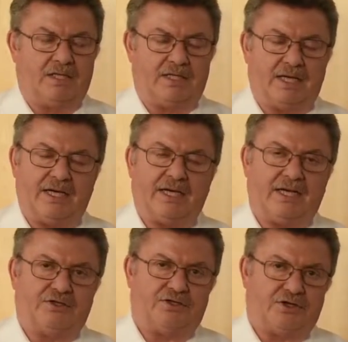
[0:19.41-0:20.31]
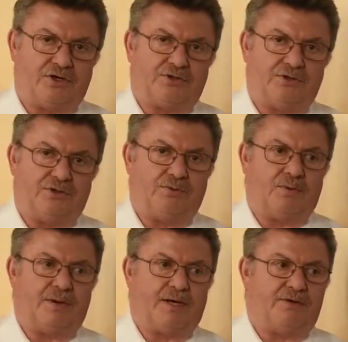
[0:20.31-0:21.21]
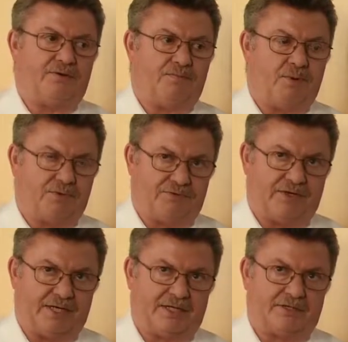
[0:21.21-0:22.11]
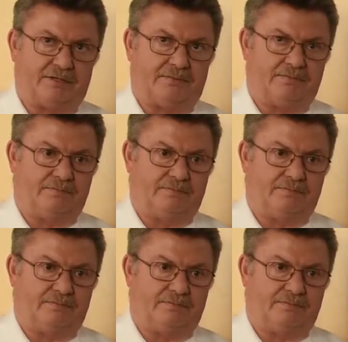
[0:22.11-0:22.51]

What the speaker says: Today I'd like to talk to you about pulse detection.